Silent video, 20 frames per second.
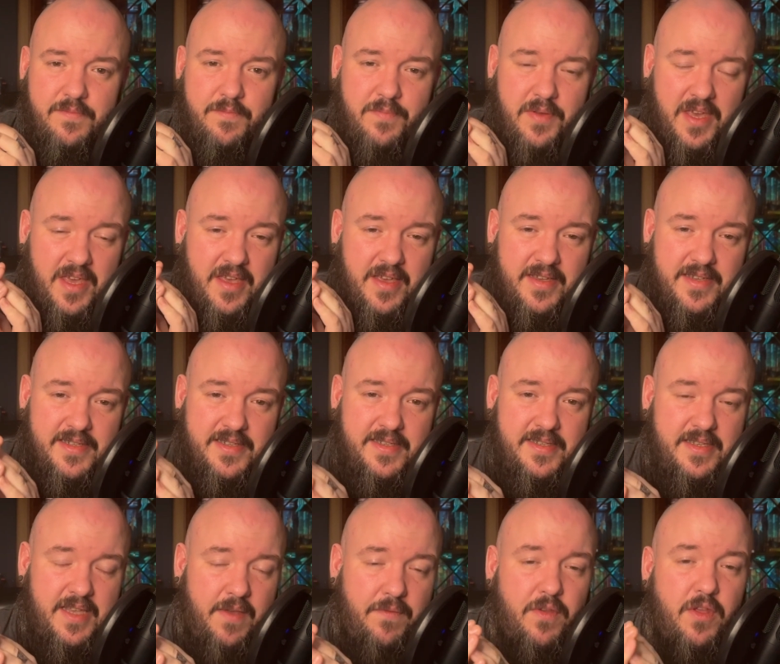
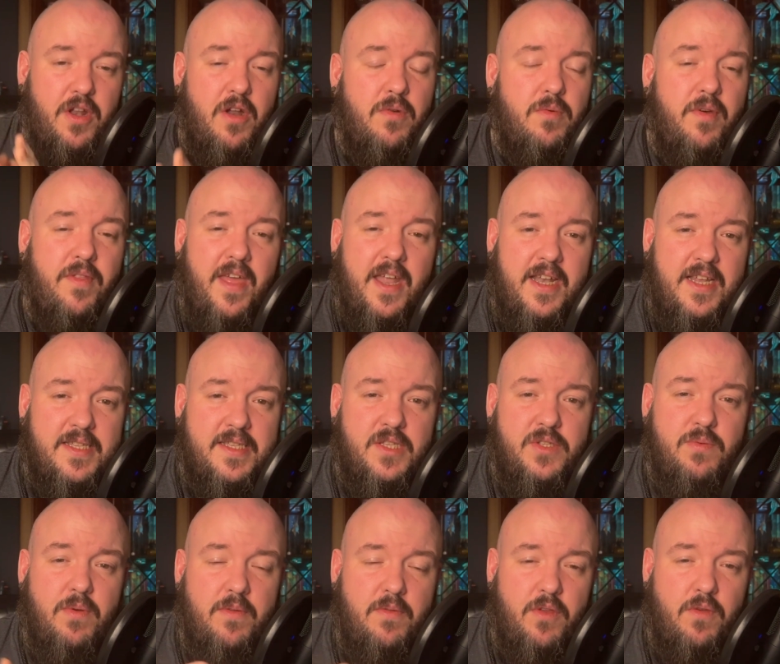Because if you don't know what that is,
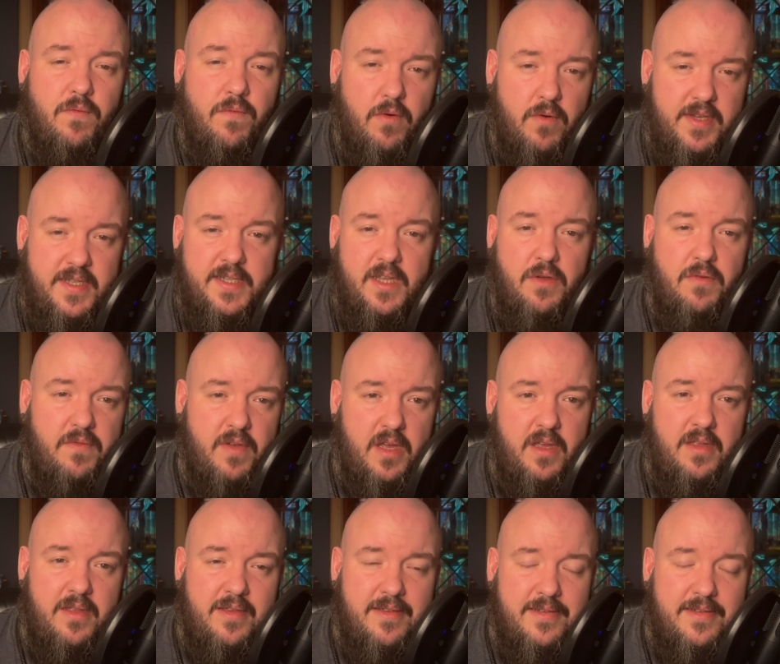it's when you voice over